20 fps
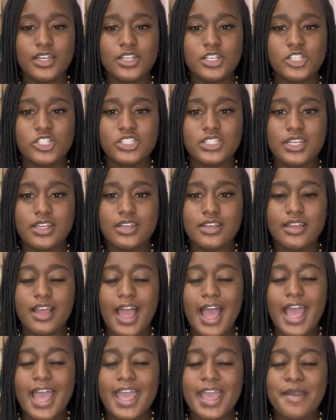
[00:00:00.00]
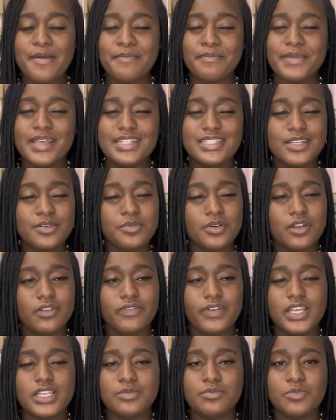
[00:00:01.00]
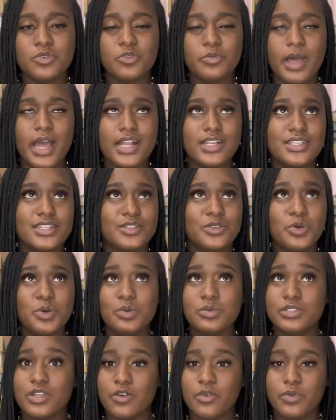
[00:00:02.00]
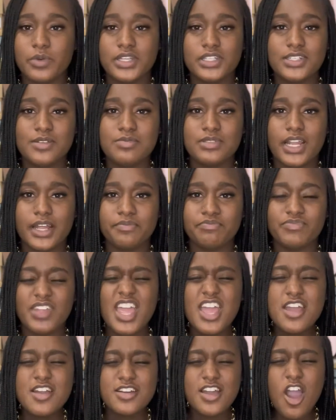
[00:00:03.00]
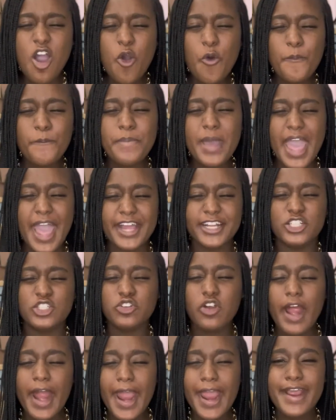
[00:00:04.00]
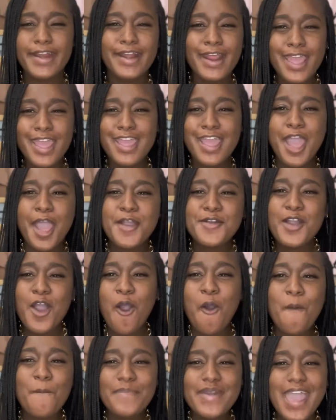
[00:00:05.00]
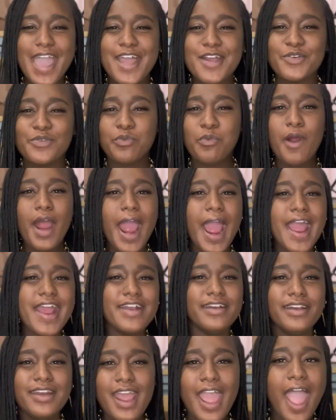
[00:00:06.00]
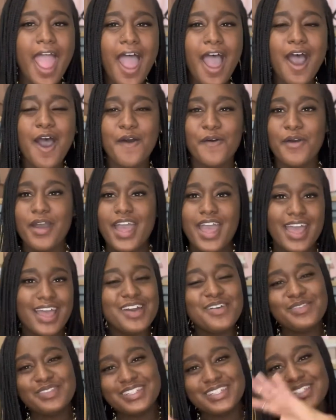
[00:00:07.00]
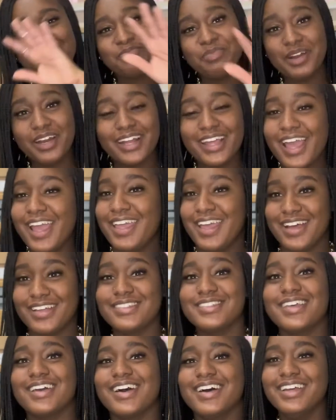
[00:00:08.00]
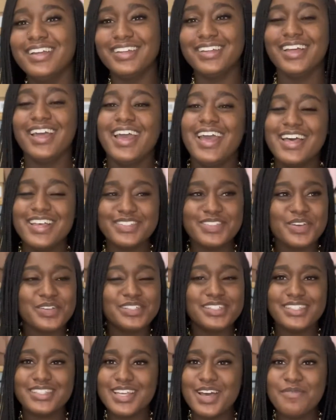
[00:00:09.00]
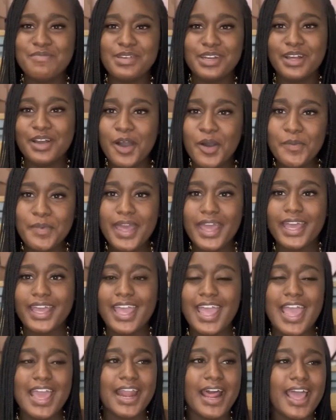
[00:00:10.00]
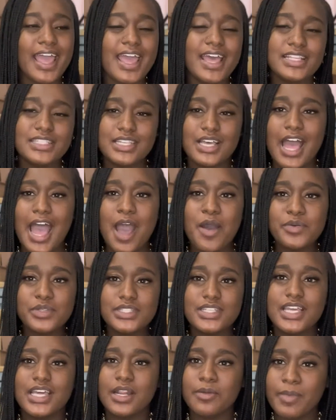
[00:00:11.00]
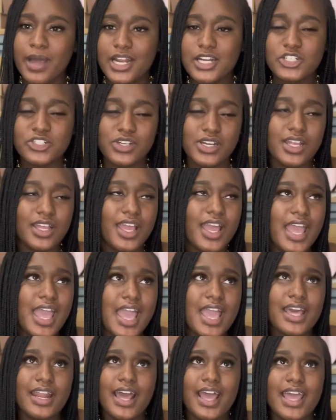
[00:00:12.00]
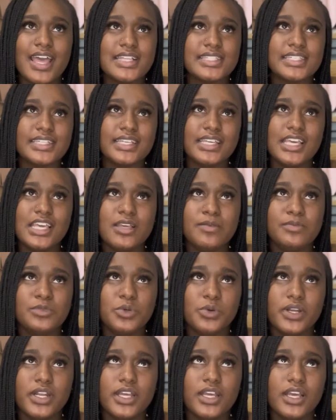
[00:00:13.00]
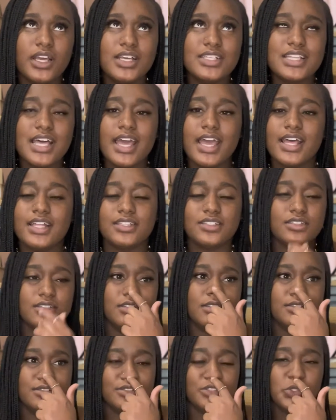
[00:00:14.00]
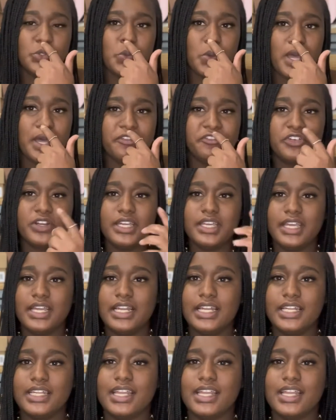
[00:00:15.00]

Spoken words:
I had messed up on her face movement. I just knew it was over with. She was like, go back, trainee, go back right now. It was just pure chaos, y'all. So she told me to go back, and I was getting my drink, and I had to keep doing it because I had to do a freaking